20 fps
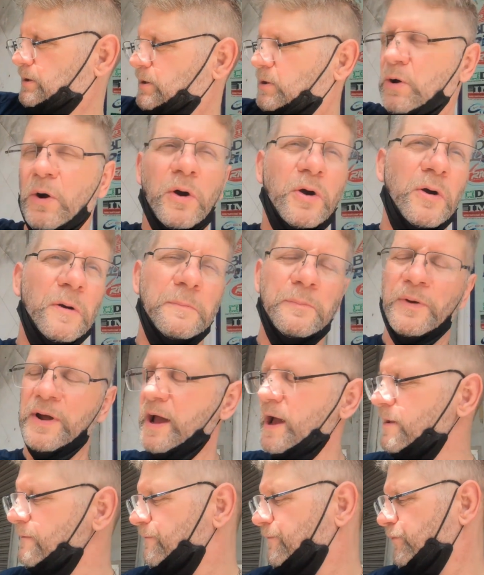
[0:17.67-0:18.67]
cocoa
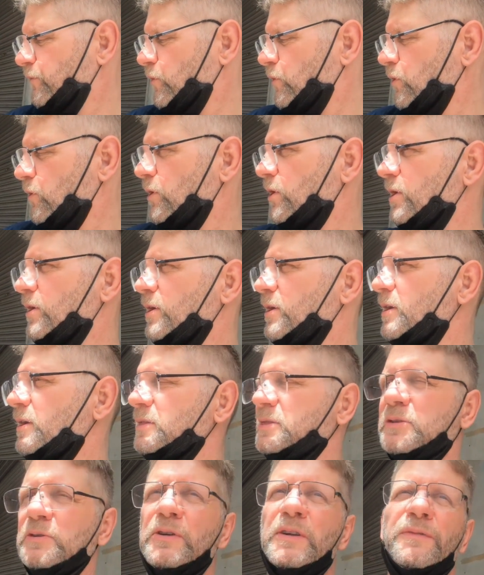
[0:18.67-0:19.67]
bread for
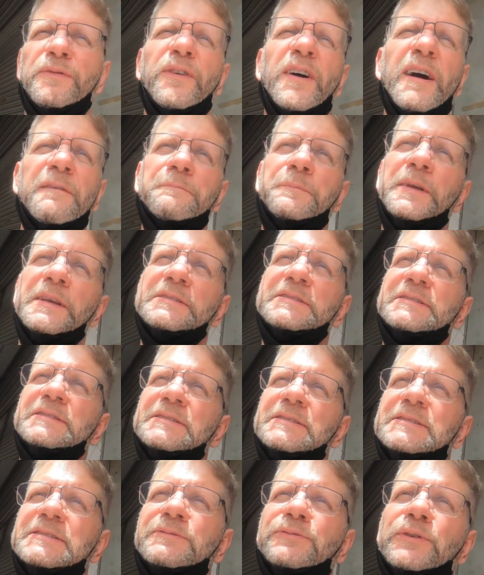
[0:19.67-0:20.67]
35
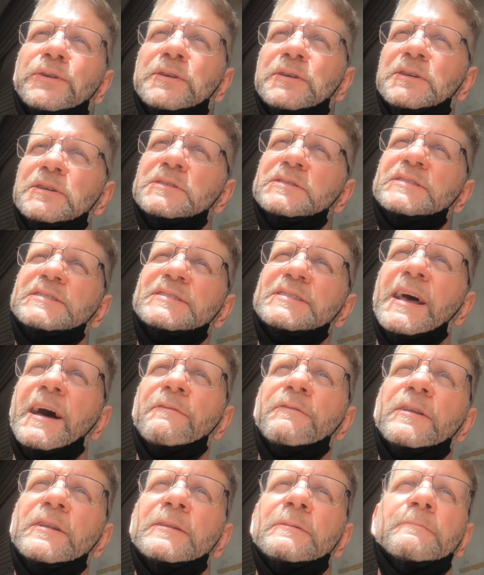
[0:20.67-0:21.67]
pieces for
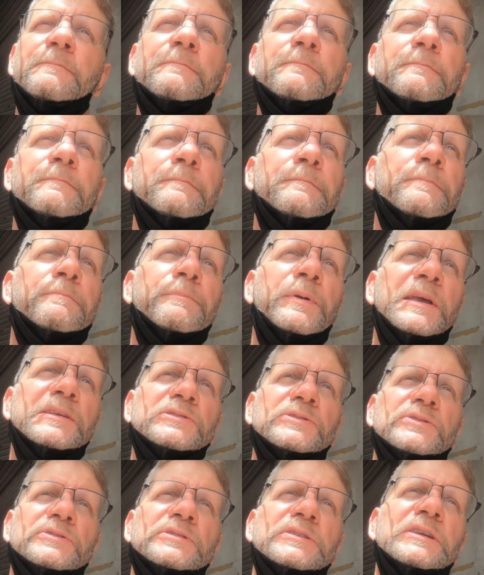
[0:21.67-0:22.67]
7
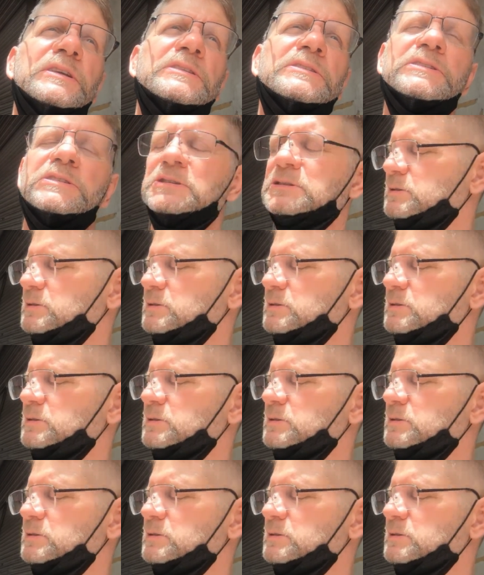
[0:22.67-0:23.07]
pesos each.